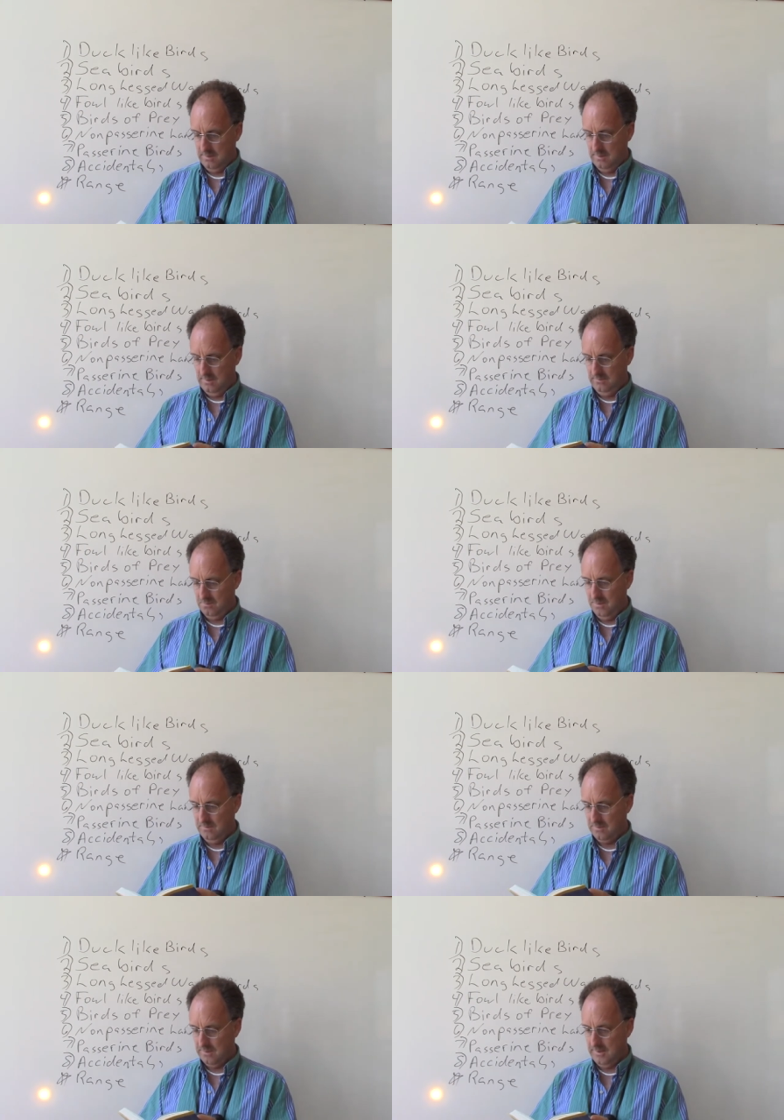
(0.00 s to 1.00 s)
Here's a
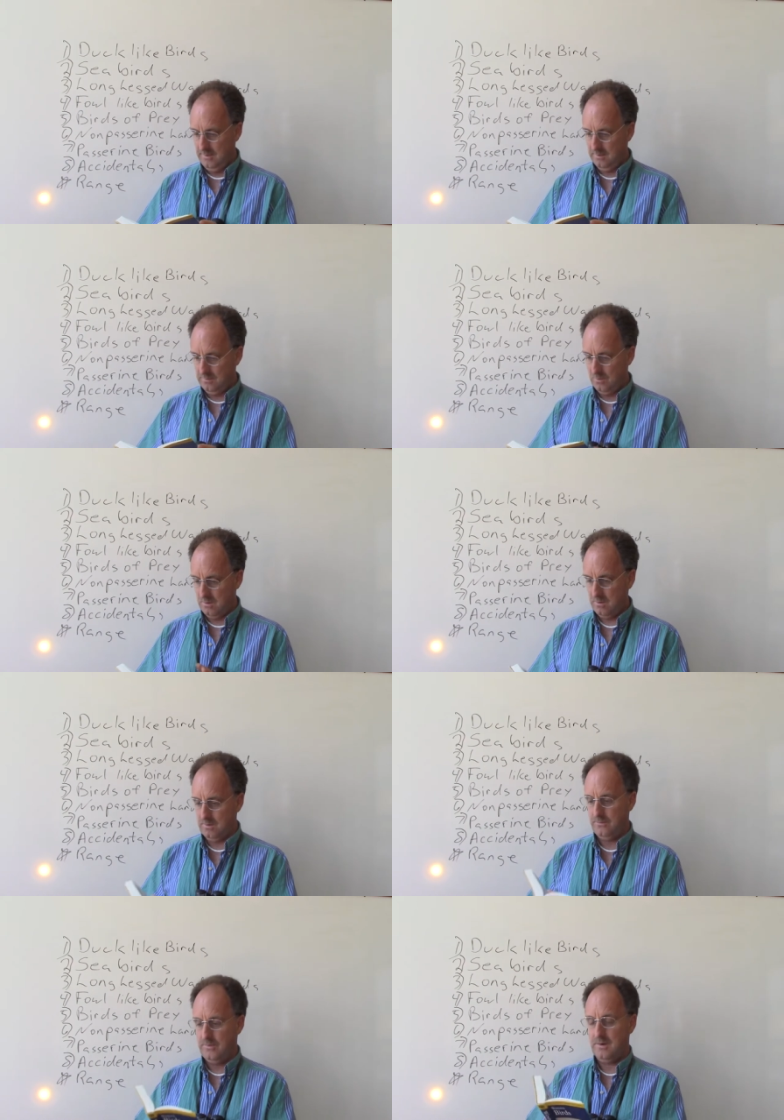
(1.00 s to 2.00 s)
miscellaneous
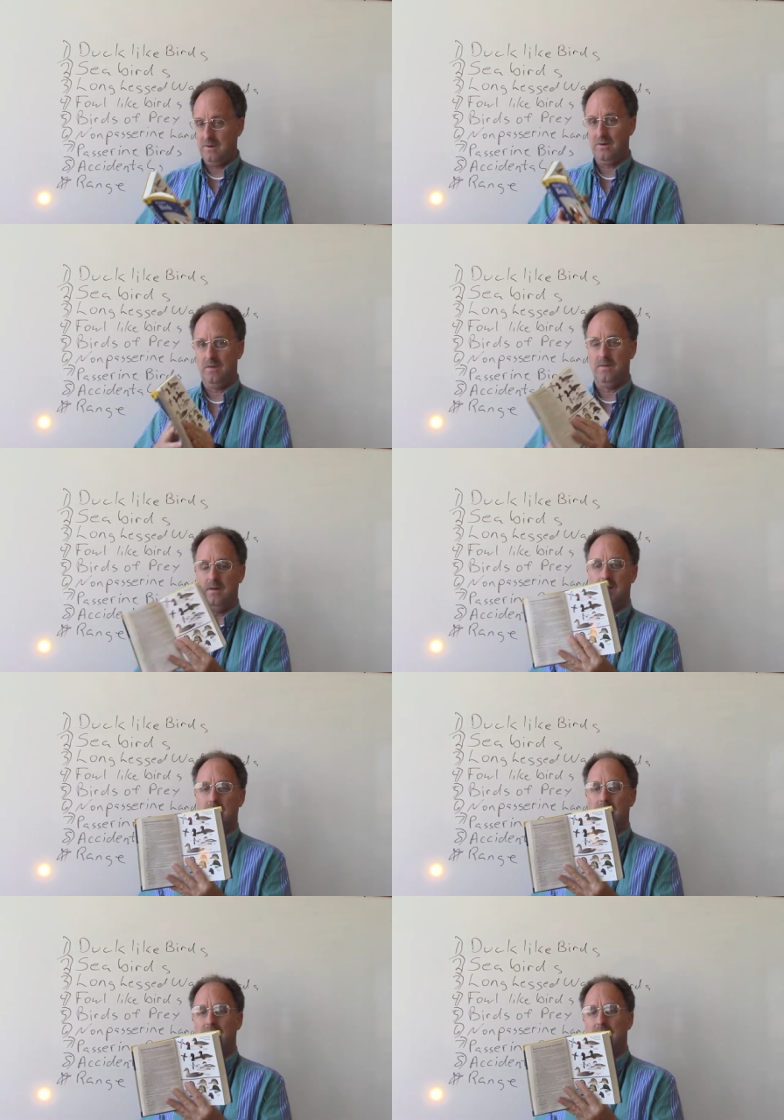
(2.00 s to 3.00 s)
waterfowl. that
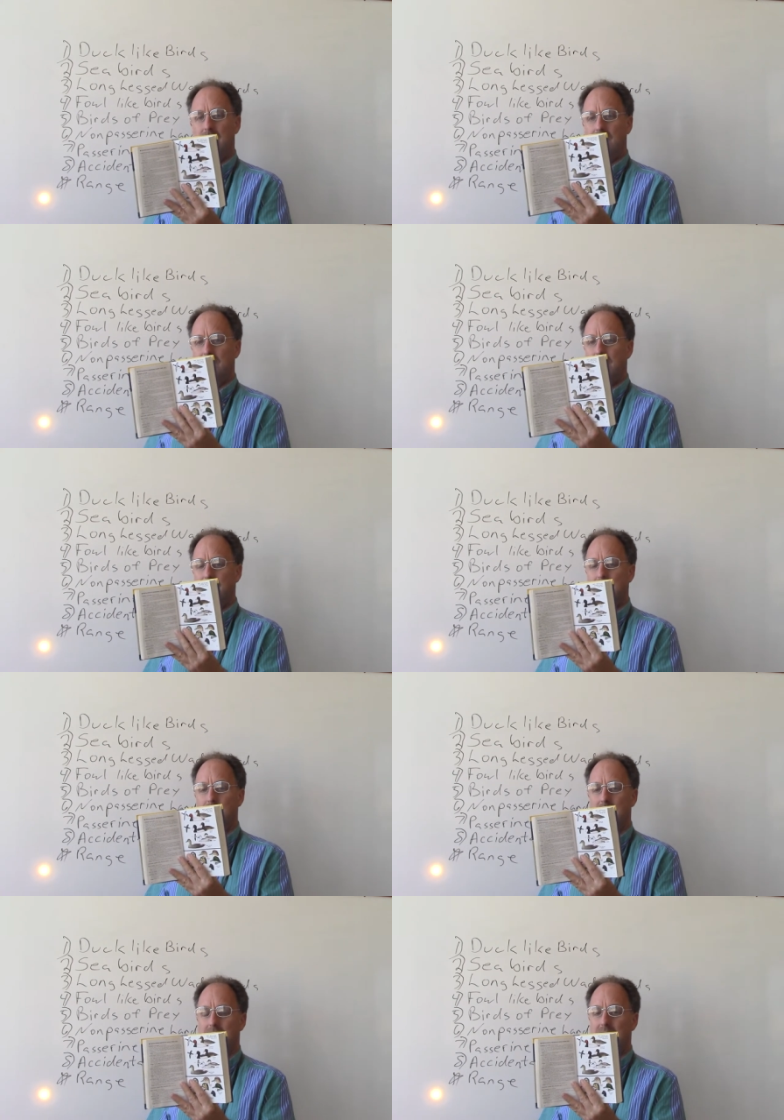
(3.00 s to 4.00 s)
um, they're associated
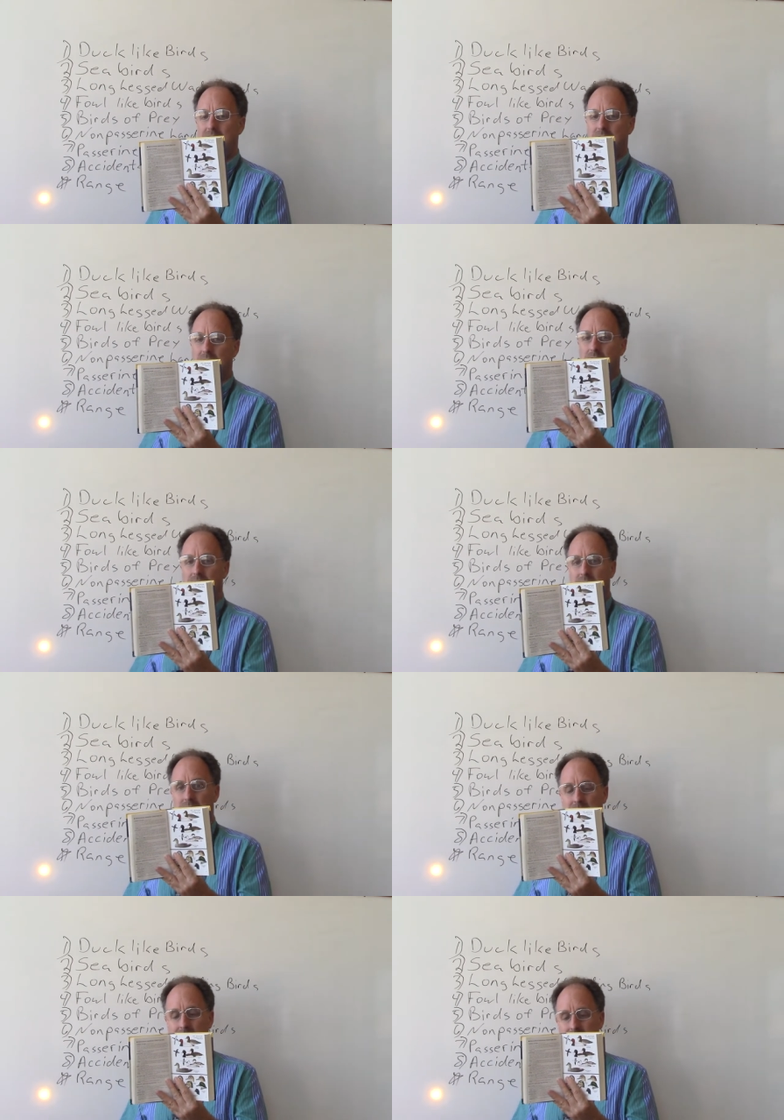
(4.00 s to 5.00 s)
with Asia for
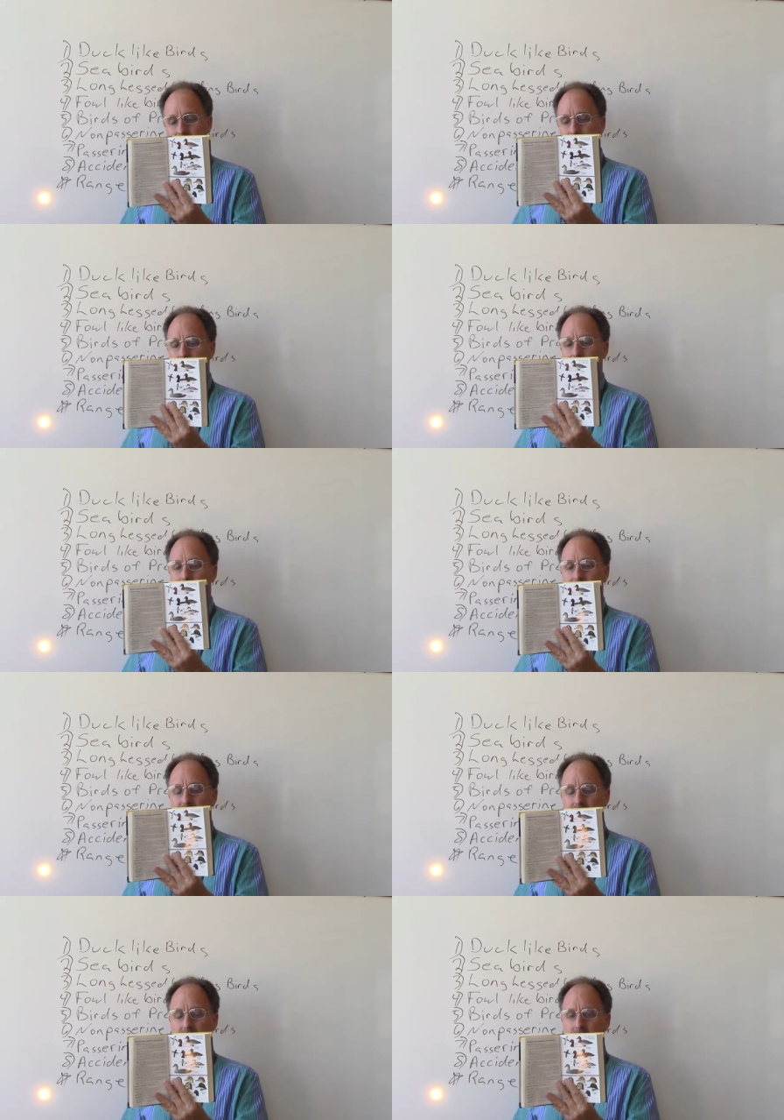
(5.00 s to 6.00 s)
some reason, and they've
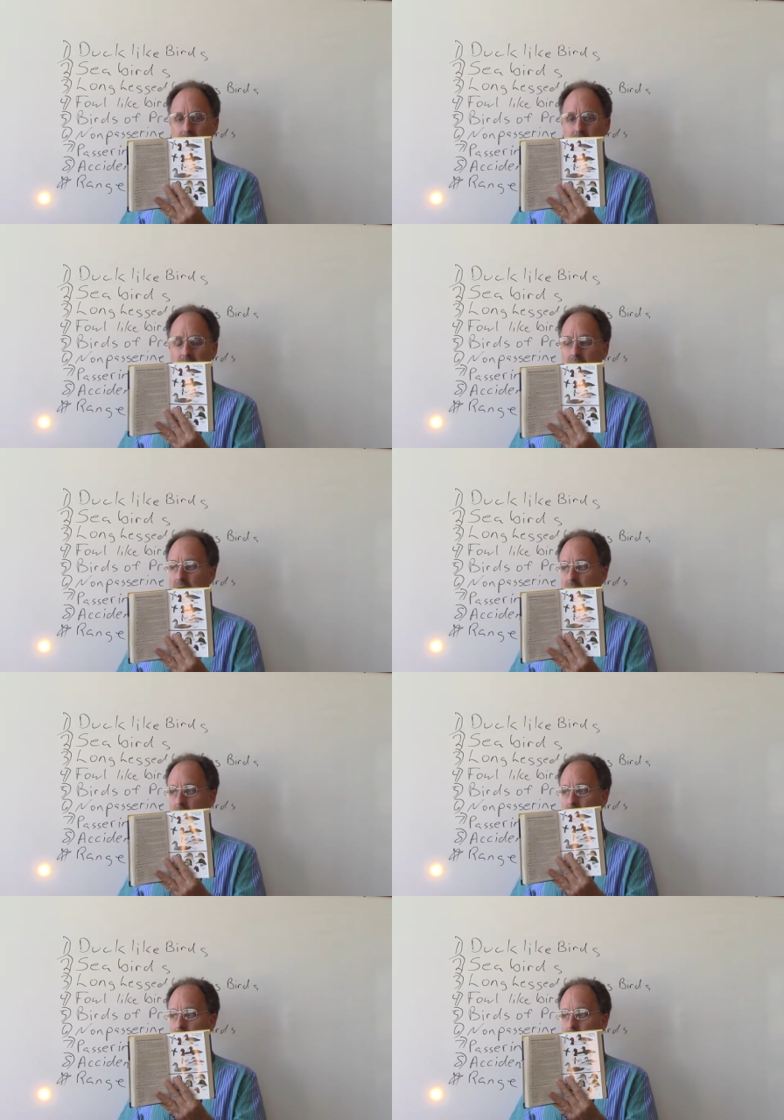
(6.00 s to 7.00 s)
actually
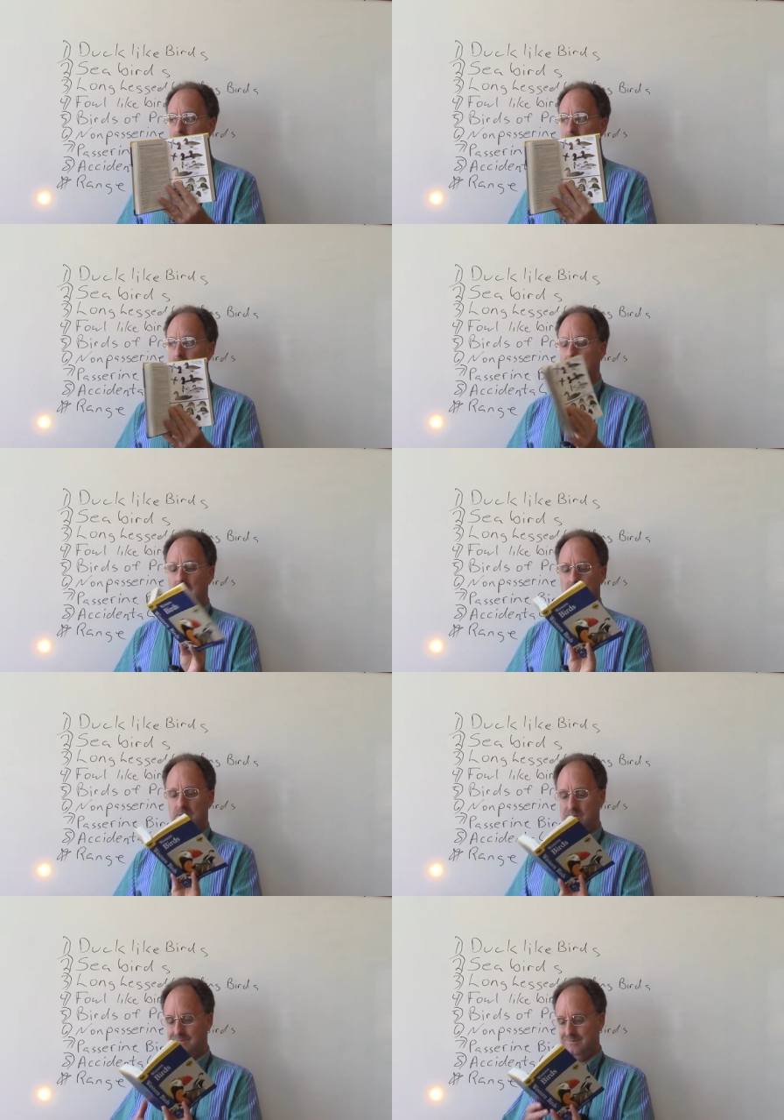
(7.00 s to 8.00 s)
uh,
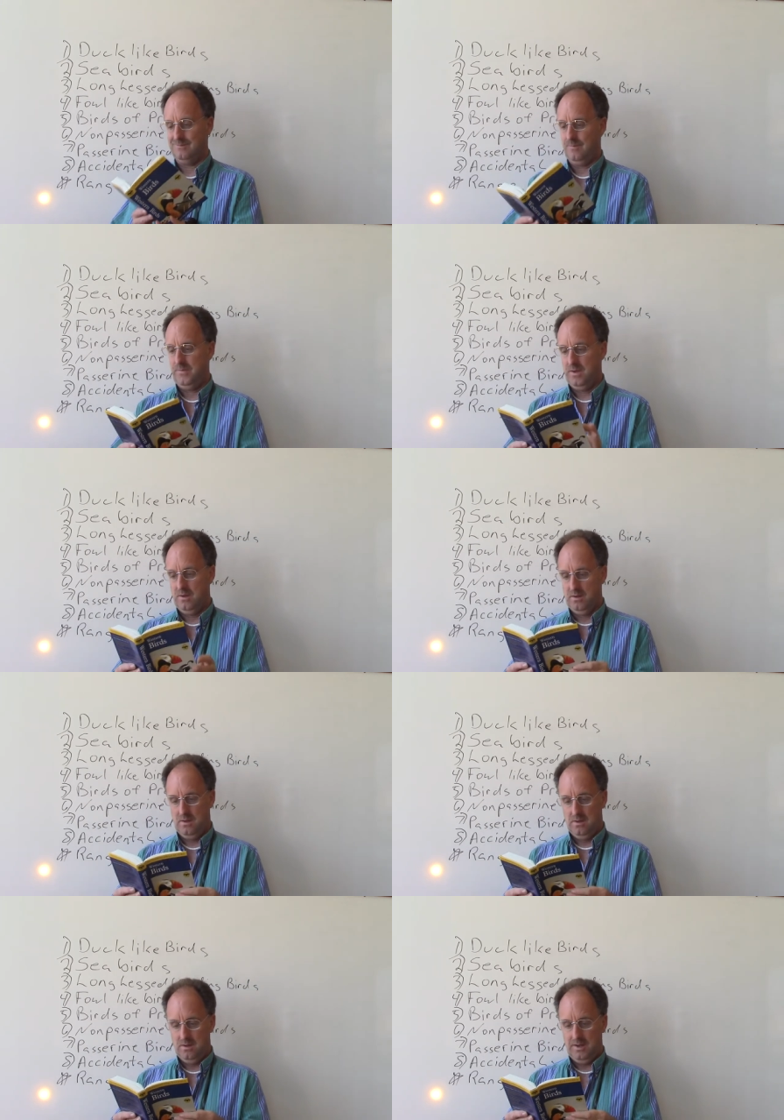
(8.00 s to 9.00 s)

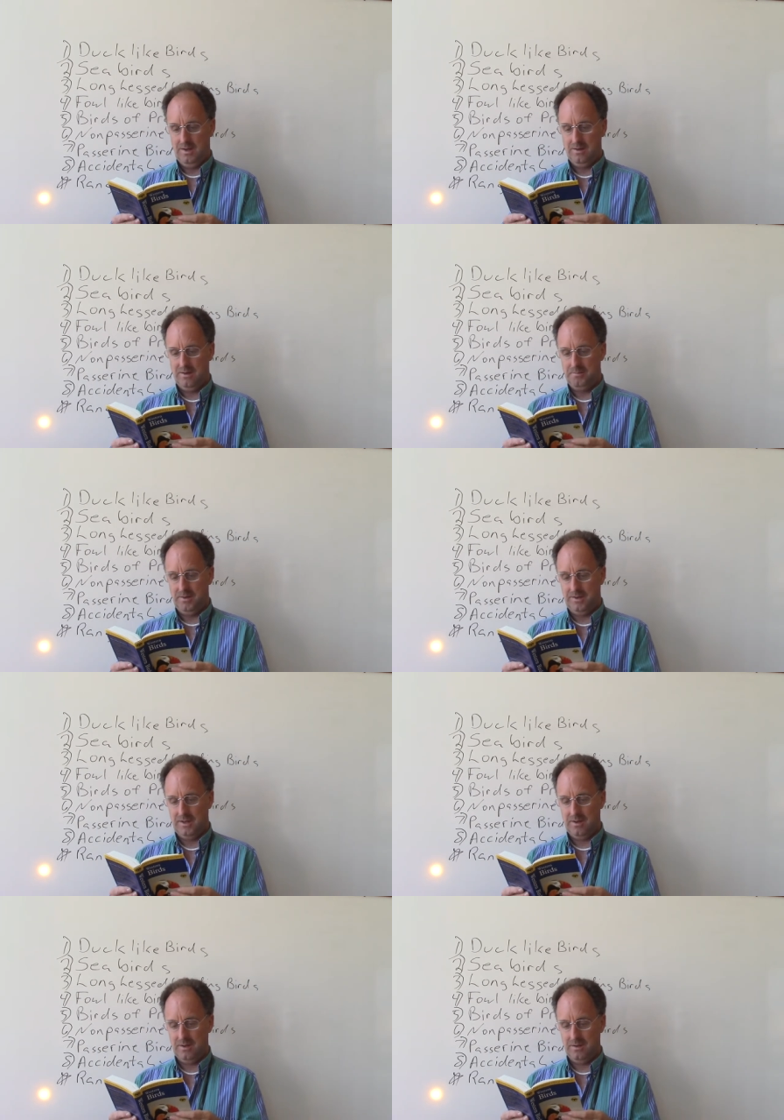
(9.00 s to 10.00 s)
ended up in
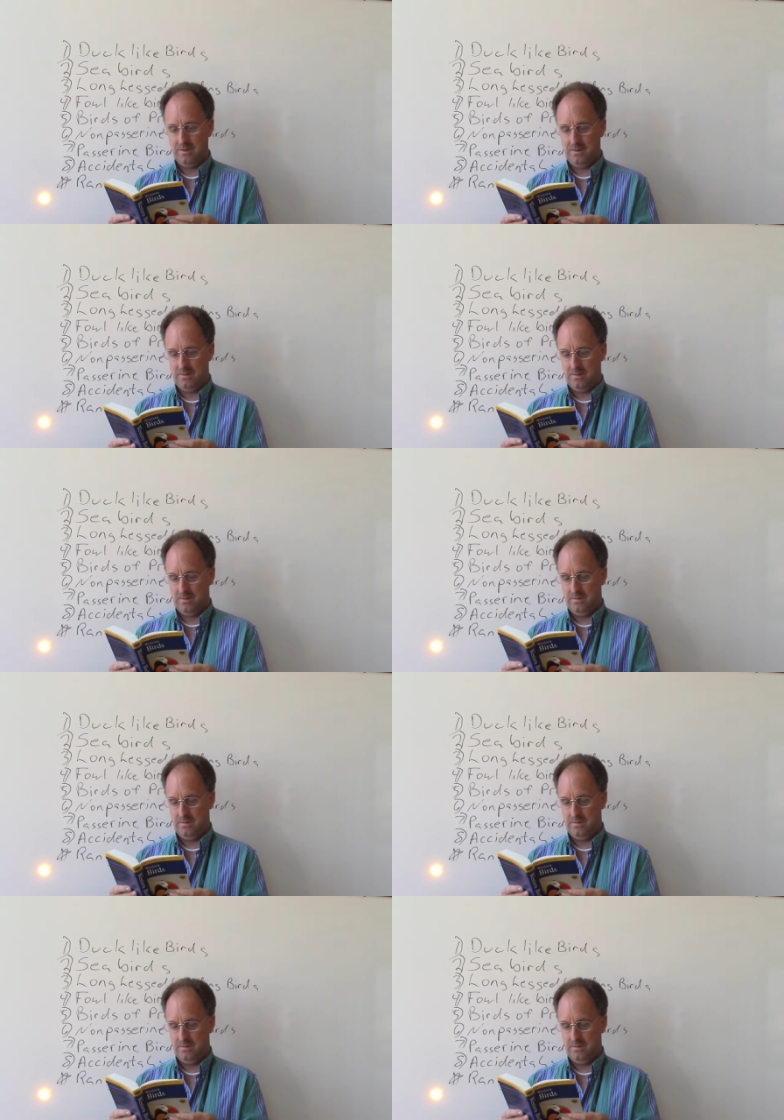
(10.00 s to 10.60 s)
Canada